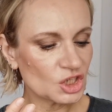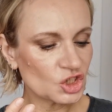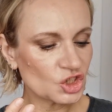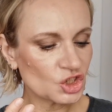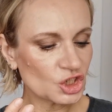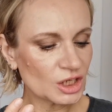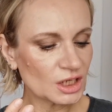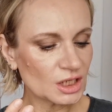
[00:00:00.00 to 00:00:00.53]

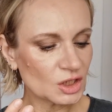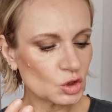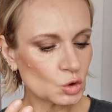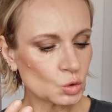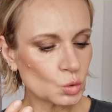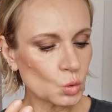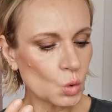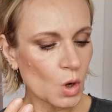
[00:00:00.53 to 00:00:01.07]
Je ne
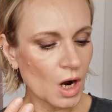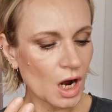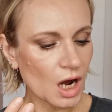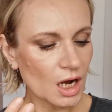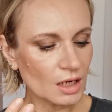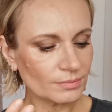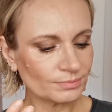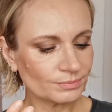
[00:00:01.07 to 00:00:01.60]

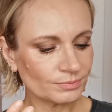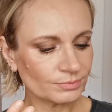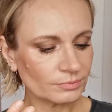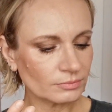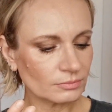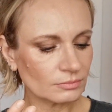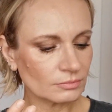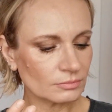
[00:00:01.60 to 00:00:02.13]
suis
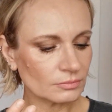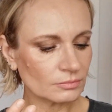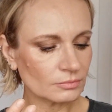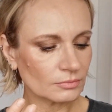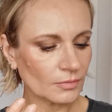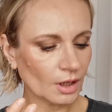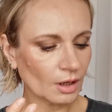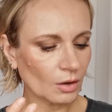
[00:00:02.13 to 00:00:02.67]

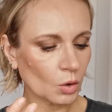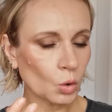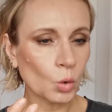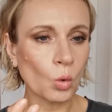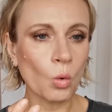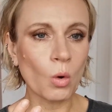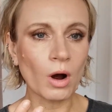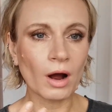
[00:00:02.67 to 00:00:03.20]

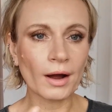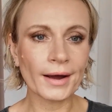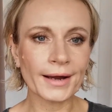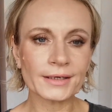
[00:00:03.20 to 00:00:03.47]
quoi.